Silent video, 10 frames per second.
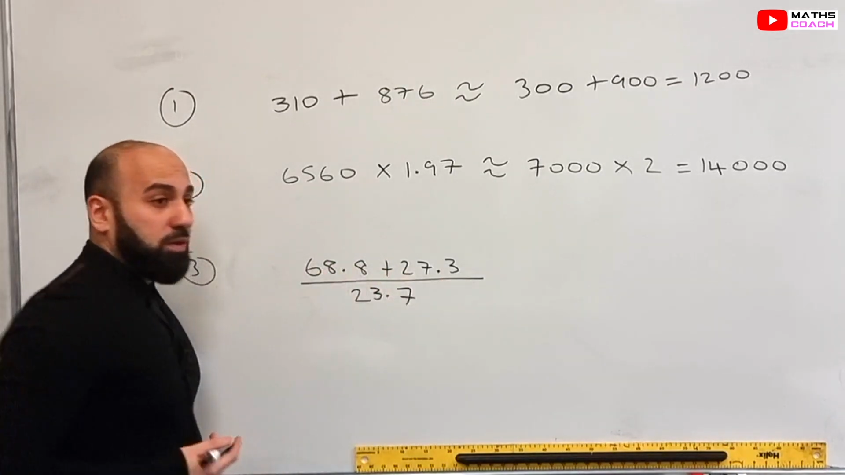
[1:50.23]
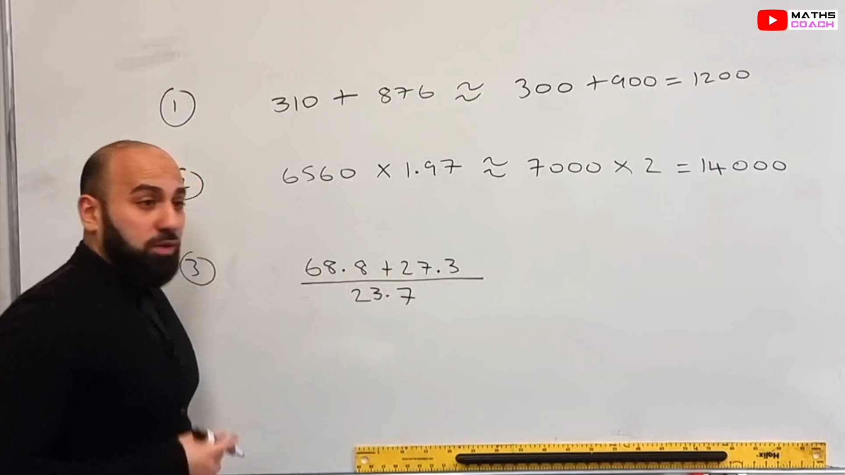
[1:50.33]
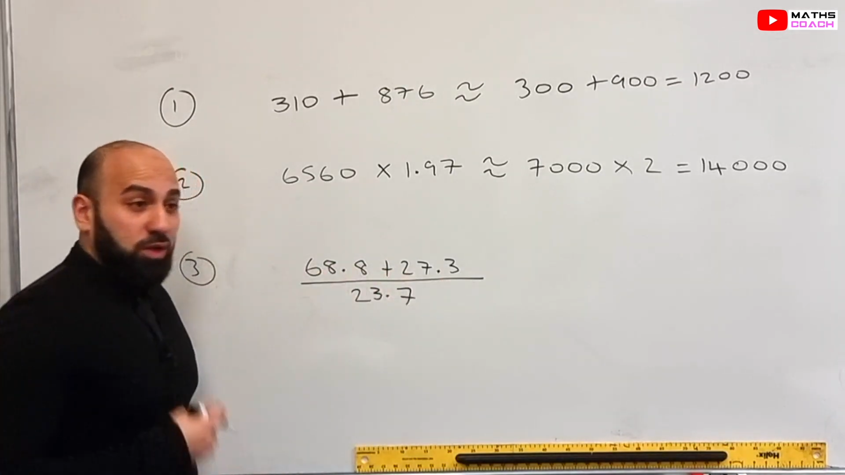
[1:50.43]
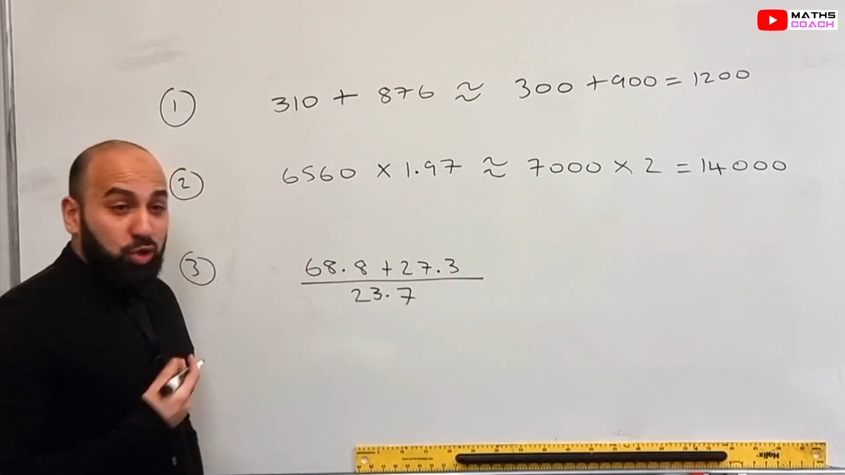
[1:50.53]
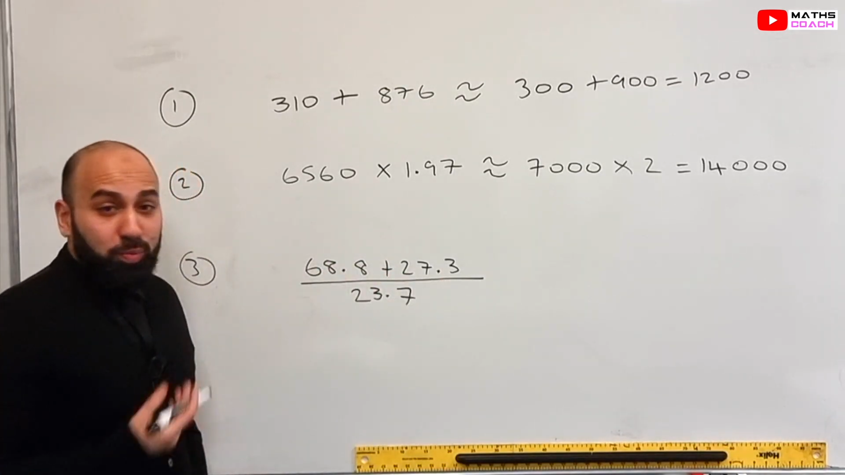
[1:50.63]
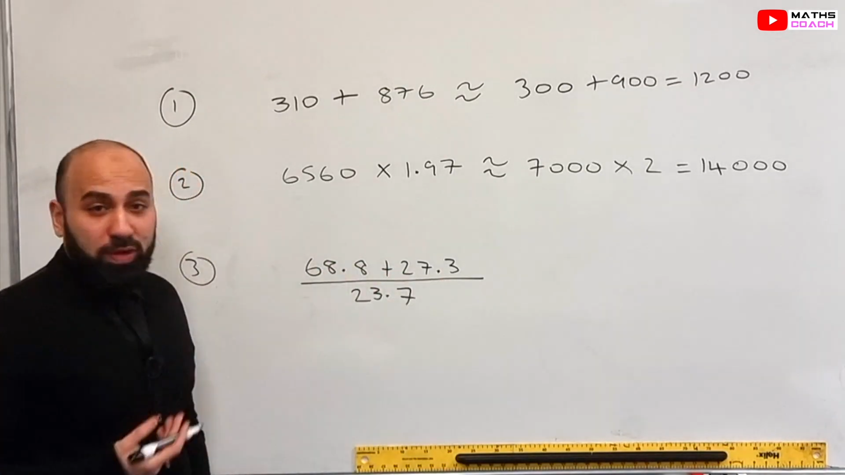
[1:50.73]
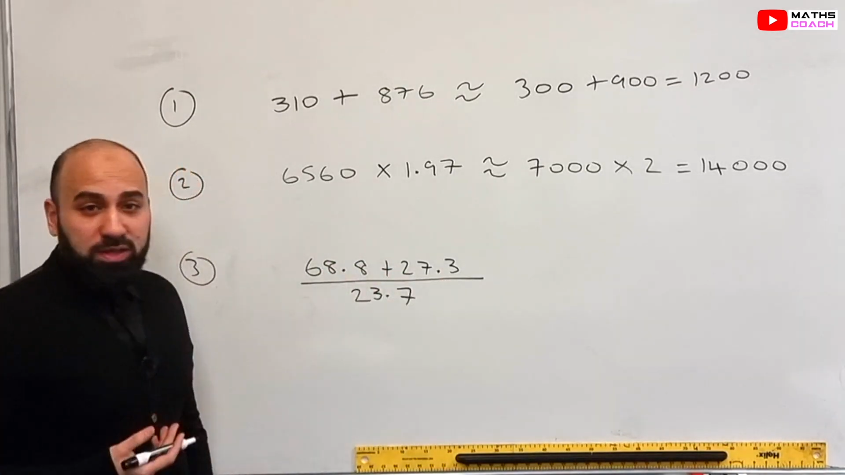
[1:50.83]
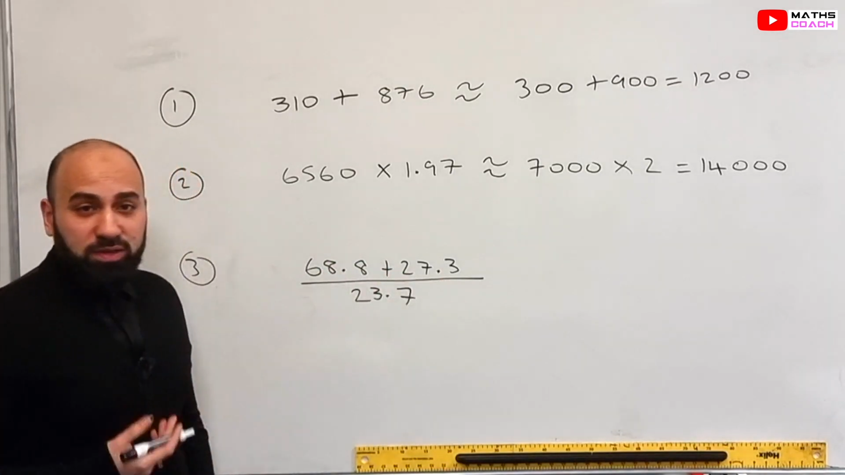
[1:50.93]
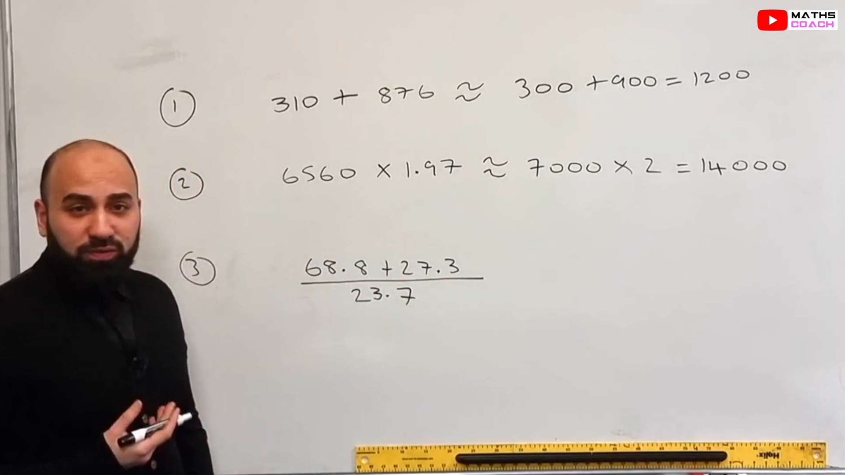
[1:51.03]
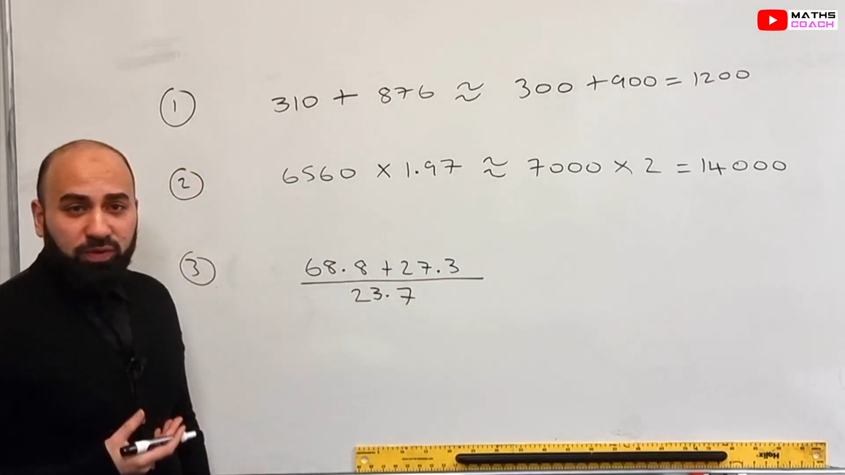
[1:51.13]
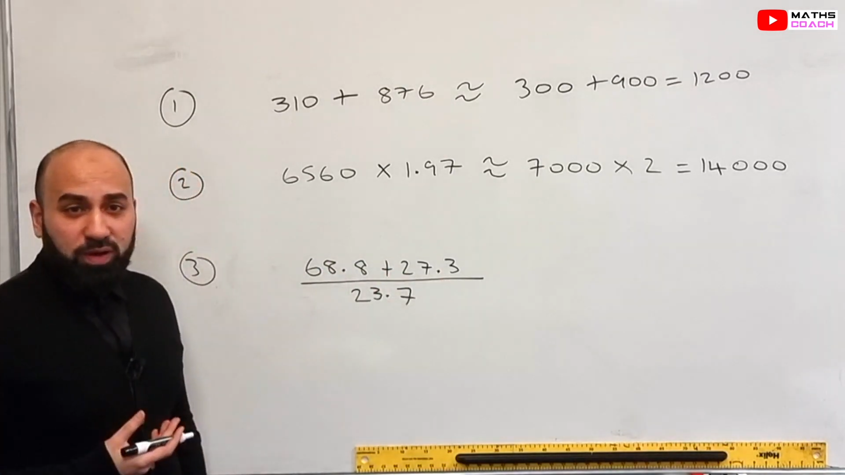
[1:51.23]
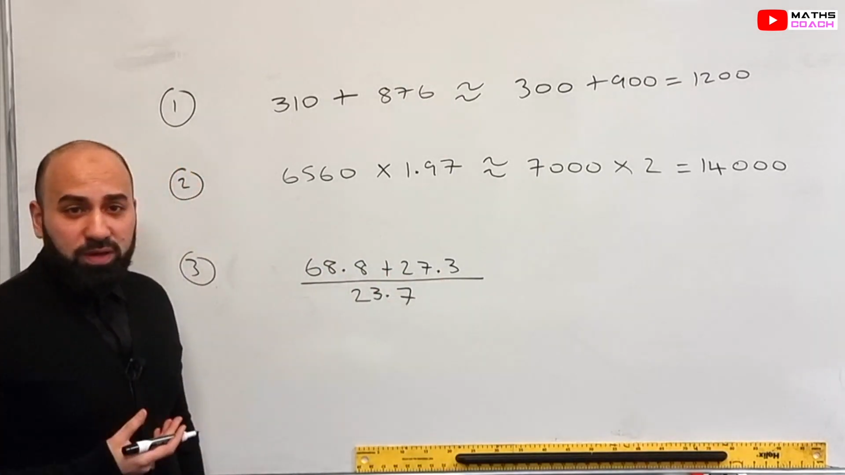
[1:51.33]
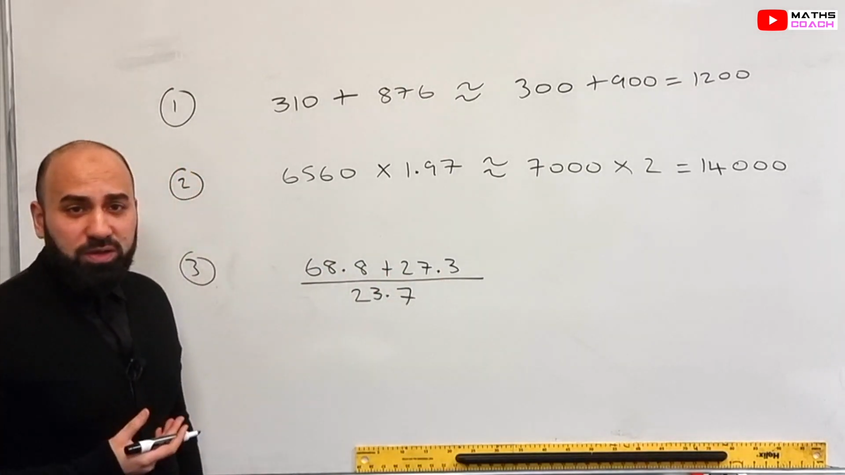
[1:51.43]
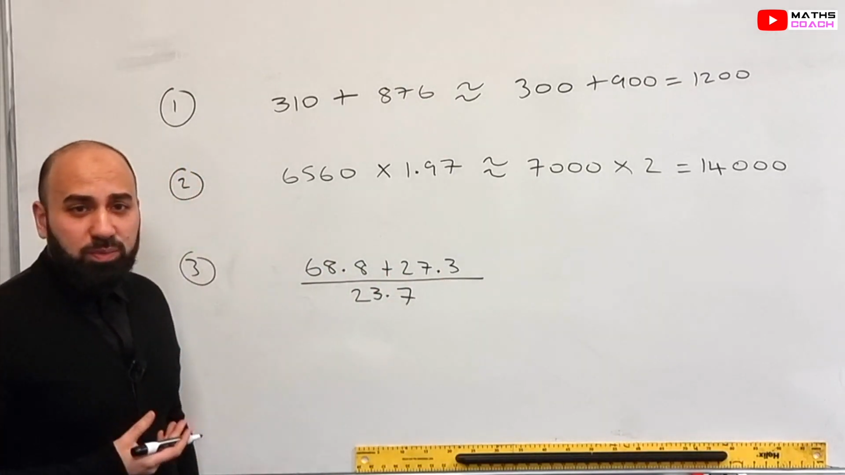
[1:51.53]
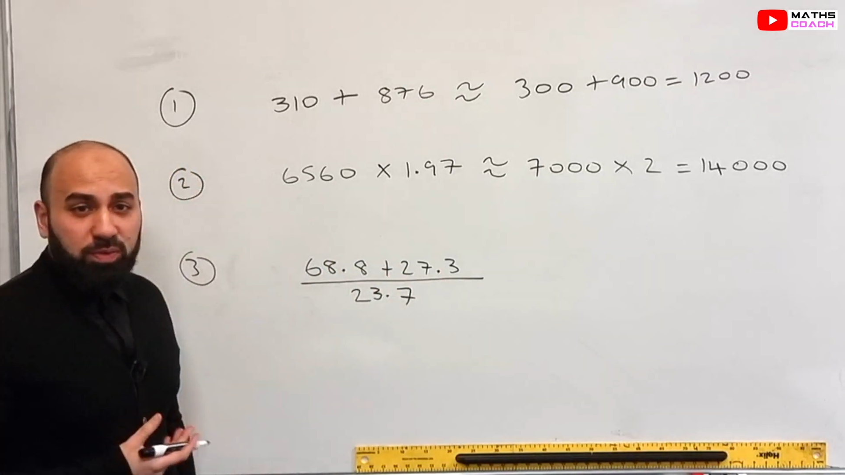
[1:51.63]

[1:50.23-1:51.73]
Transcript: the numerator first